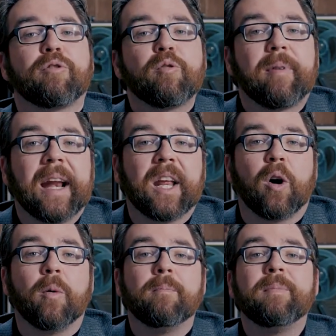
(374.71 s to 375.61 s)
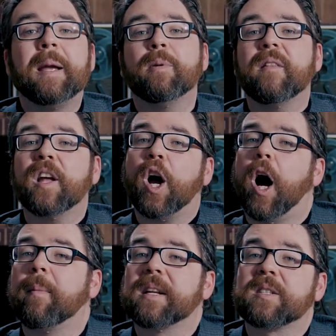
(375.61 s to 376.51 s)
Through radio, people in the
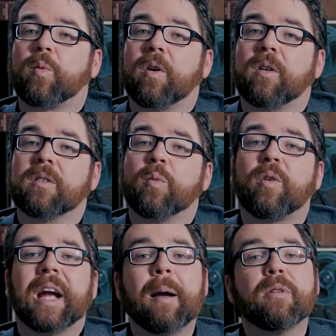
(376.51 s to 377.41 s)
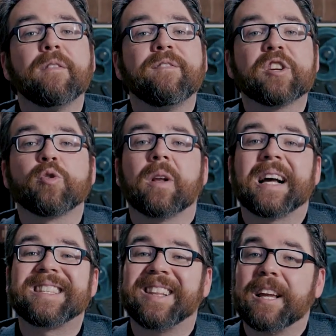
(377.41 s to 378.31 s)
communist world were able to
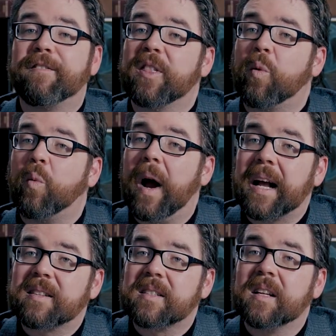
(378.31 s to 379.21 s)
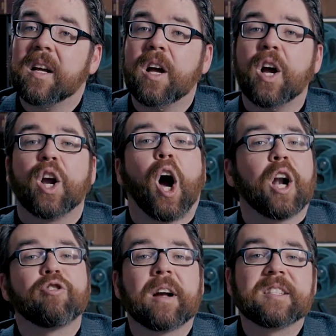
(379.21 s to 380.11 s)
visualize life in the West,
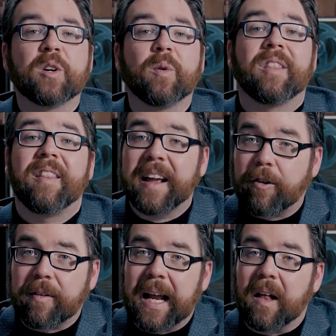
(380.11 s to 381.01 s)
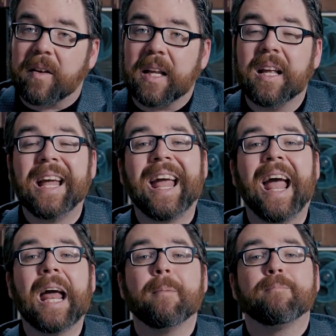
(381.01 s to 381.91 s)
contrast it with their reality,
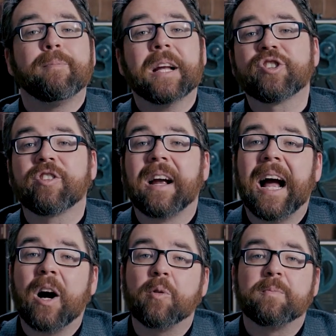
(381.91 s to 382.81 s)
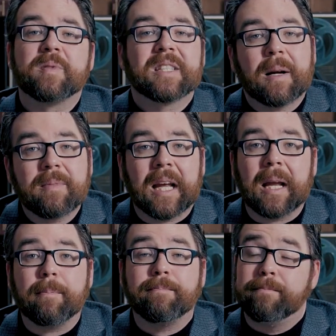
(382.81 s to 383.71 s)
and picture how
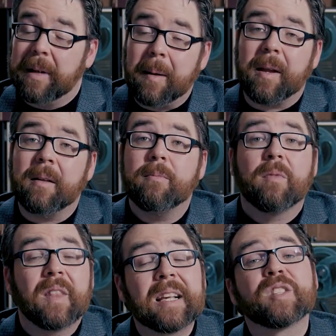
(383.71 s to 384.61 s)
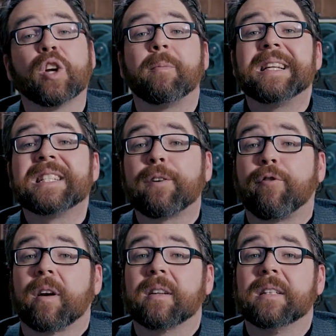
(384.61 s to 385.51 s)
someday, maybe, things could be
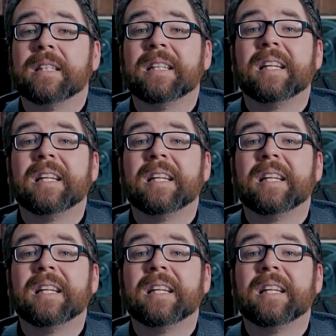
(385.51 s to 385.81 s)
different.